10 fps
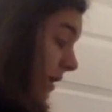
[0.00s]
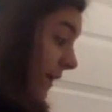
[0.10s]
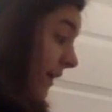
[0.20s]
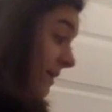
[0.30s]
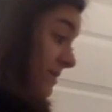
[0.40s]
I
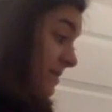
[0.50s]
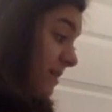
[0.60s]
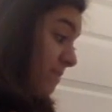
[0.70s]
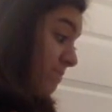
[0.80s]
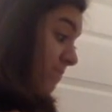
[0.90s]
gotta say,
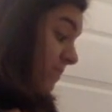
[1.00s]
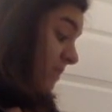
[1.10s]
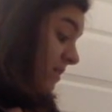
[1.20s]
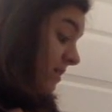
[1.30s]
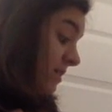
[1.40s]

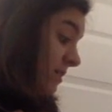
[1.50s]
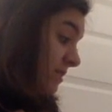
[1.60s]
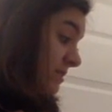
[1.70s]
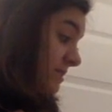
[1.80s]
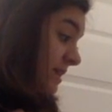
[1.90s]

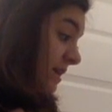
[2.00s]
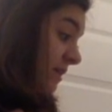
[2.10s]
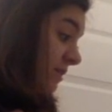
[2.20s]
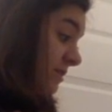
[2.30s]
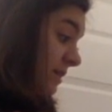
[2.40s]
10
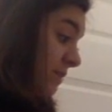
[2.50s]
out of 10%